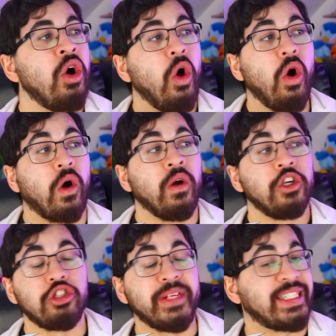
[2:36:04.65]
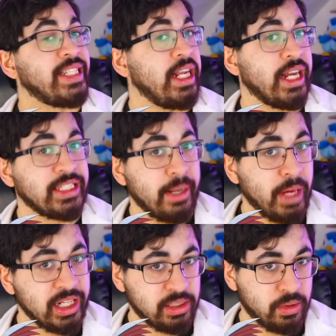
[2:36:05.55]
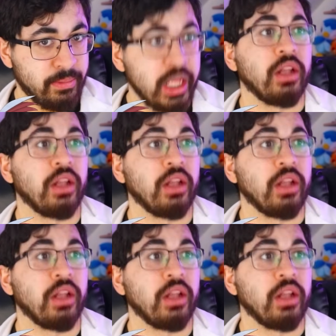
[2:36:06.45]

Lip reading: or to be seen as a possible meal.